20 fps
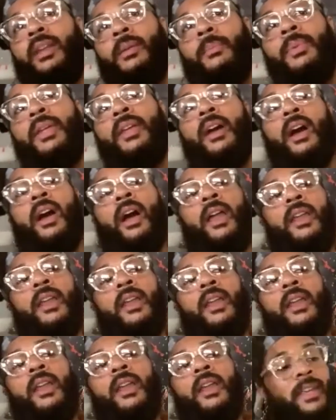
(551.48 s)
be on
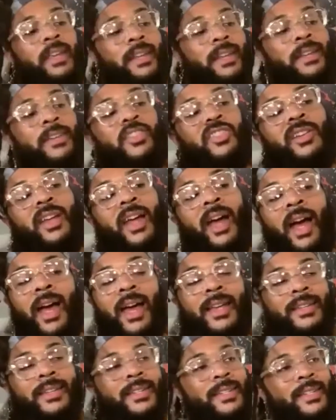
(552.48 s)
each
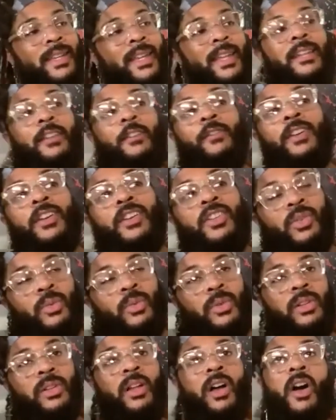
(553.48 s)
guy's
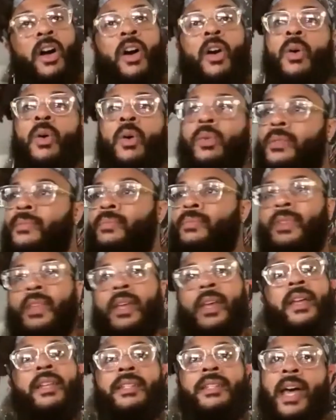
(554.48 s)
individual own
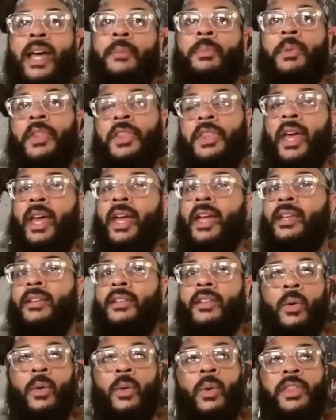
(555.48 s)
type of thing. You
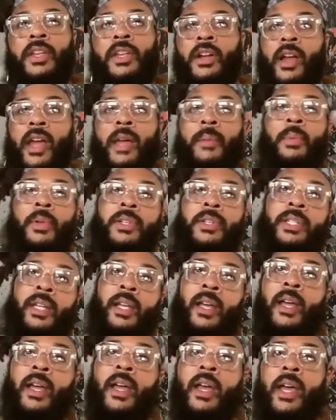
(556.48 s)
know, whether you're able
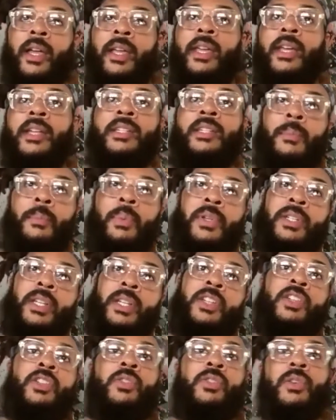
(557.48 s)
to get some
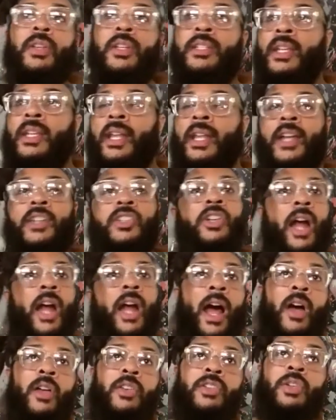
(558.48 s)
position drills in at your
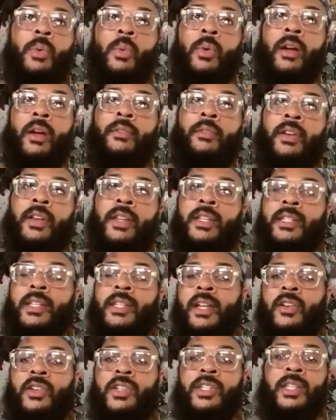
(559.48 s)
house or wherever it is that
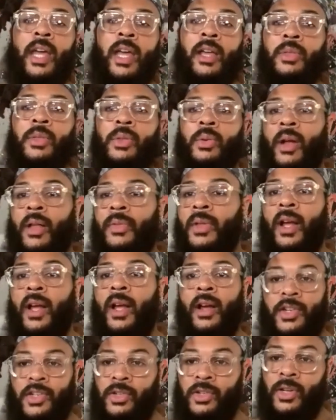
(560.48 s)
you're staying throughout the
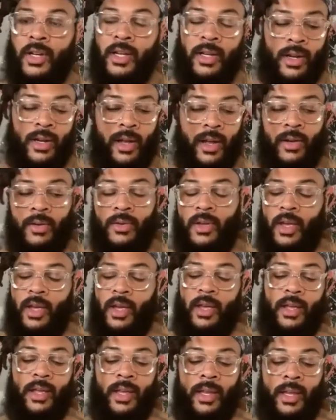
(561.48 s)
country, you know,
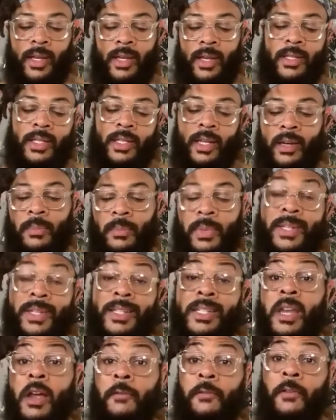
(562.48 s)
it's going to be
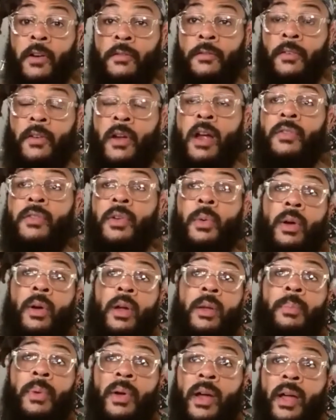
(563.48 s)
different for everyone.
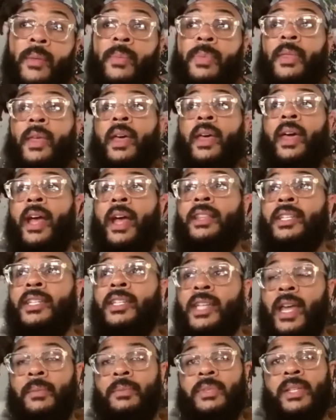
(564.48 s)
But at the
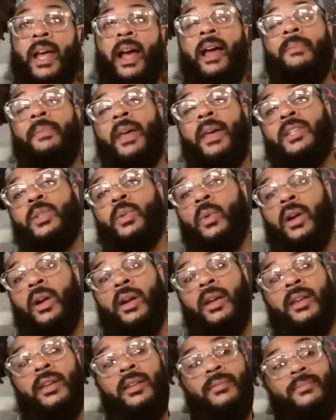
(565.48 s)
same time, that's where
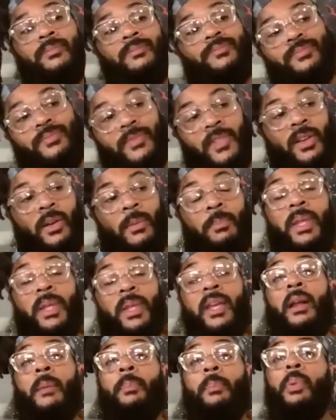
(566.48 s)
it, you know,
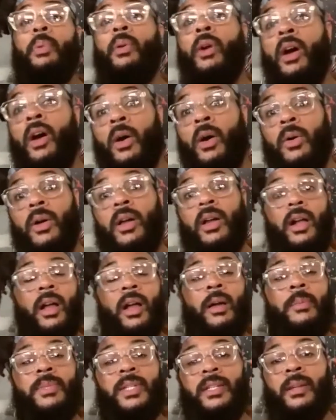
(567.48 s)
being a pro
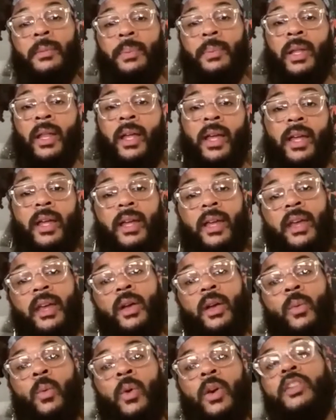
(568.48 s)
comes into play.
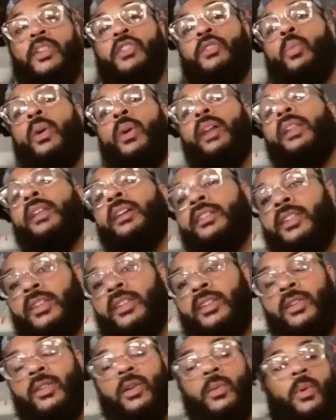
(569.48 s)
What are you willing to
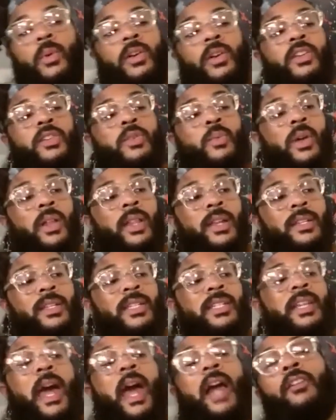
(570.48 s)
do, and what are you willing to
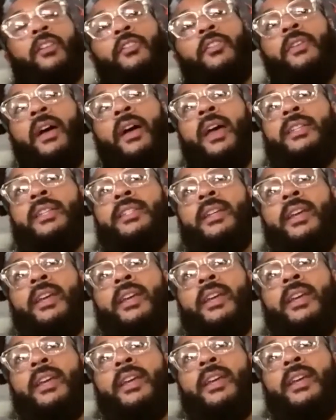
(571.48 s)
sacrifice
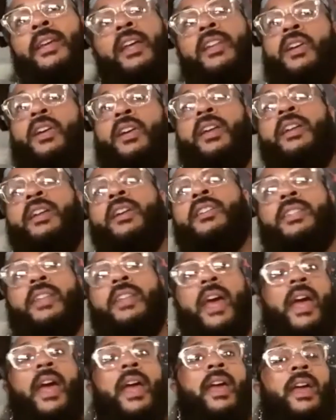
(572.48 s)
during your
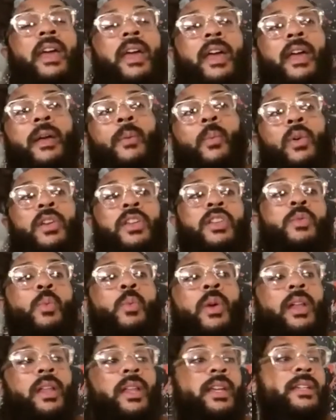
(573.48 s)
day, and what are you
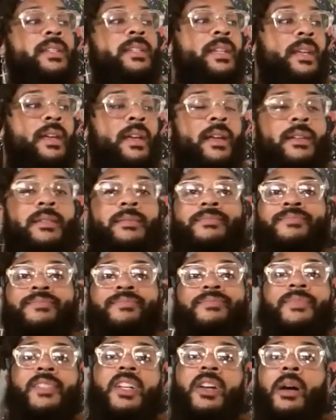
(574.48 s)
willing to
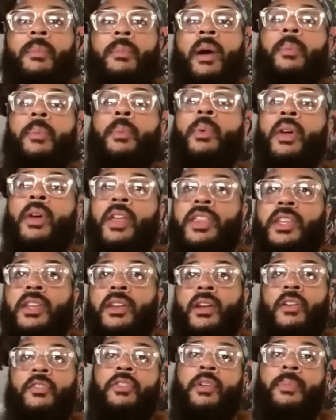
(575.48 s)
come up with, you
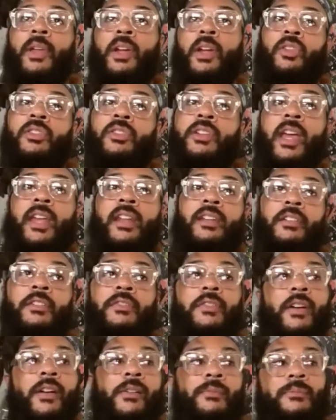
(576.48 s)
know, from the creative
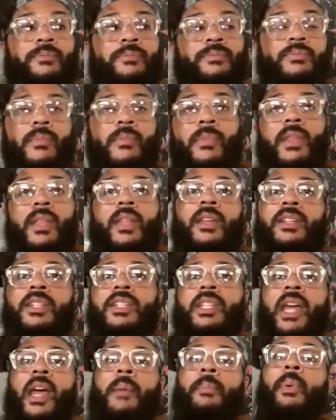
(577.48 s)

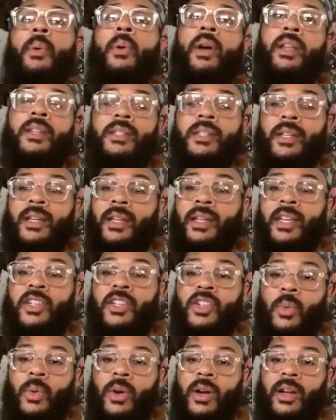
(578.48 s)
standpoint to get
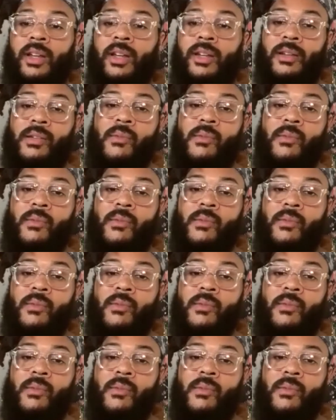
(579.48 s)
your work in?